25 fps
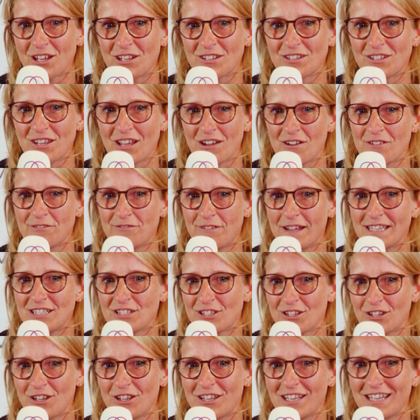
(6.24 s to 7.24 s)
on
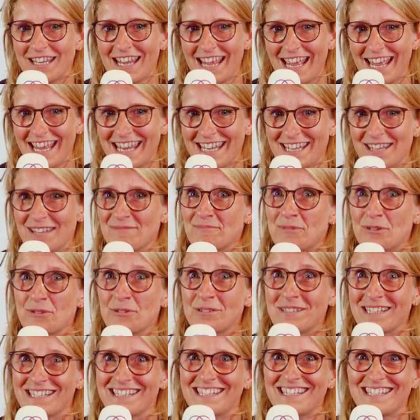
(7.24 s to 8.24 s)
fashion and
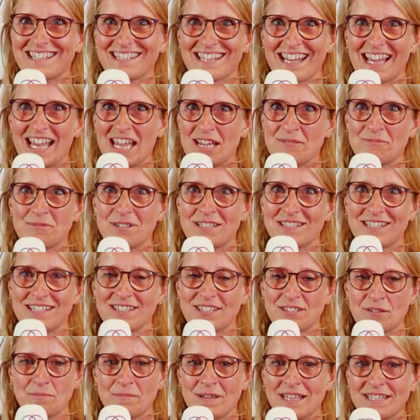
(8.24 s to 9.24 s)
beauty design, which
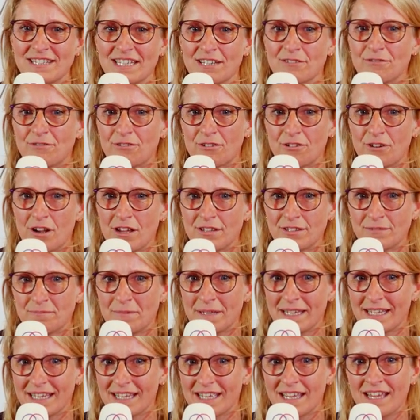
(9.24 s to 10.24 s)
is amazing for us
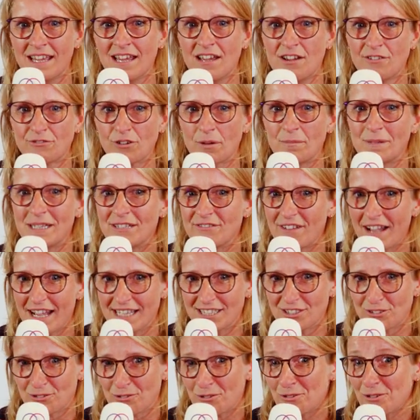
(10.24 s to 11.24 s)
being from
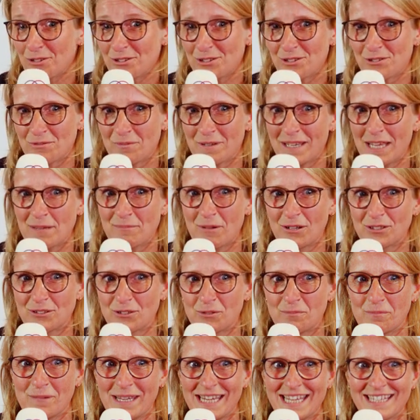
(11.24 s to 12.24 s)
Levi Strauss to be able
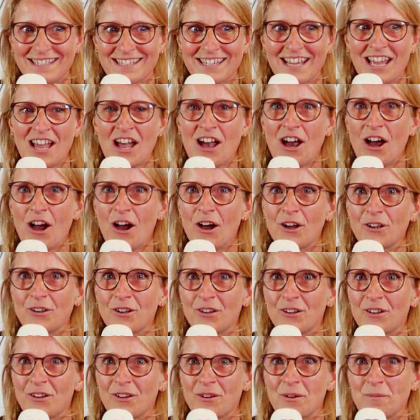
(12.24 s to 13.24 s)
to meet
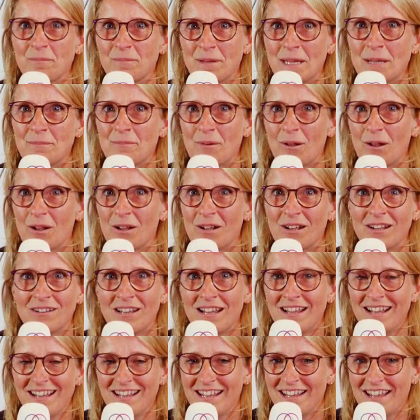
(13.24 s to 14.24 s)
other people
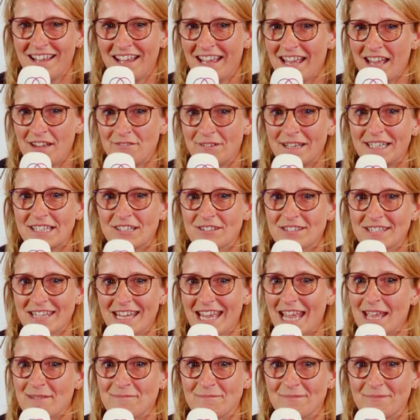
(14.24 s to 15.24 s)
having the
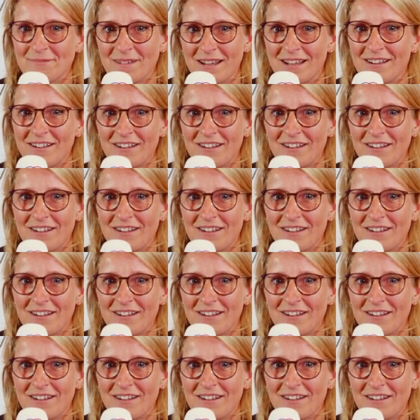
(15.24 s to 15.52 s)
same